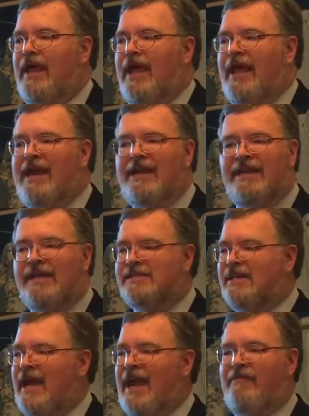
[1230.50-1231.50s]
And it
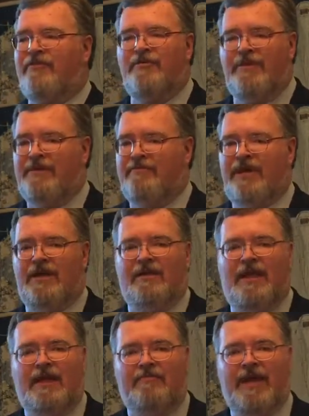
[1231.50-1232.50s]
doesn't have to be big
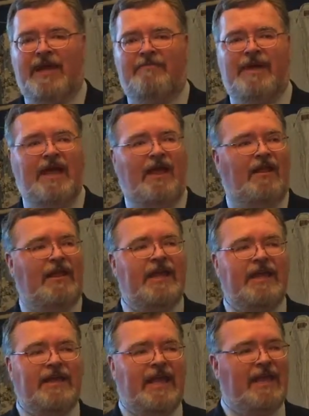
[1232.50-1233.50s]
like PayPal.
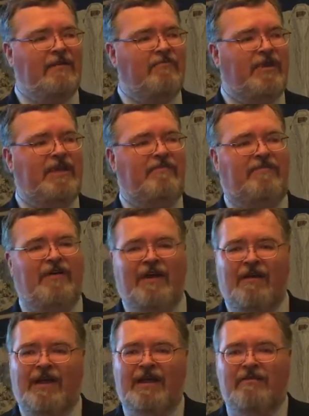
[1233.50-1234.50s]
It can be
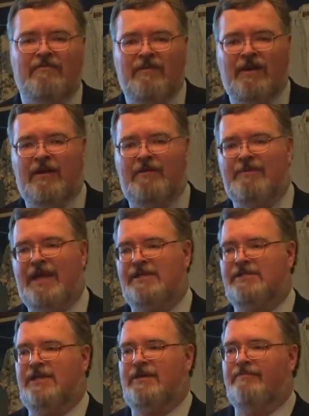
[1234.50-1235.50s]
very, very
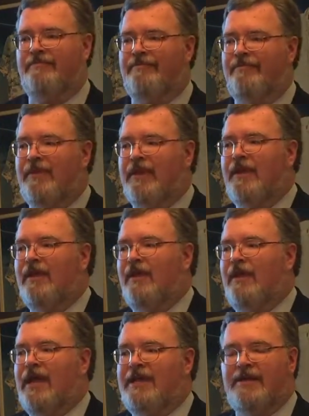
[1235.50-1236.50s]
basic.
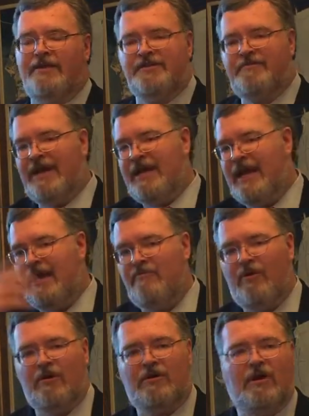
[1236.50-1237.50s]
I told you my dad
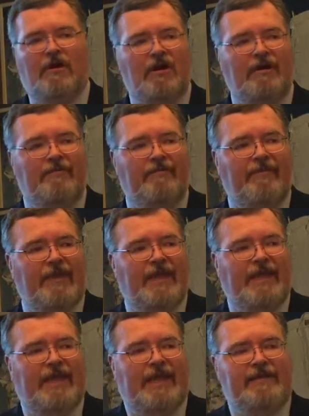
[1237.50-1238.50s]
worked hard.
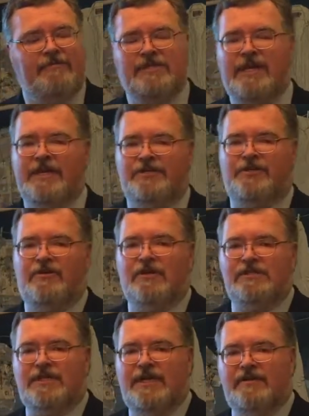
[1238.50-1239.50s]
He was an
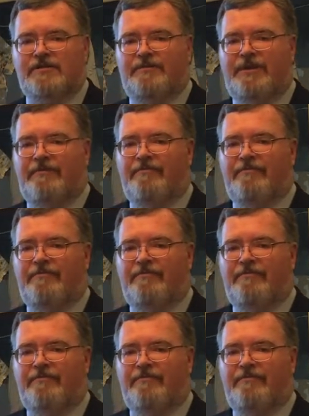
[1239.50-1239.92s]
insurance salesman.